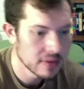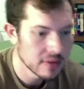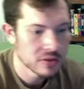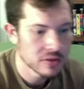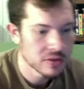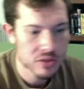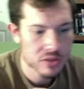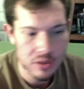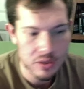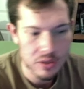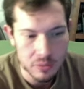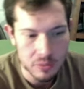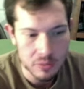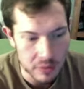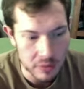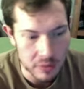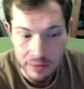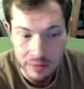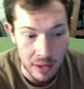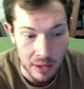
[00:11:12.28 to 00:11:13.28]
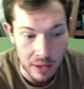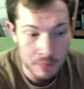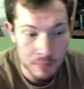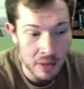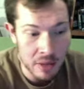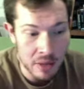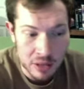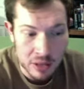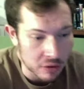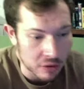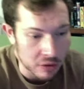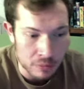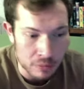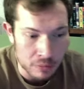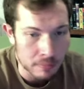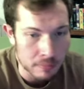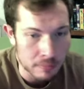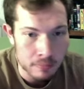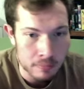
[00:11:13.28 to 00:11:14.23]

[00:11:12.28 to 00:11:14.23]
So uh, among other,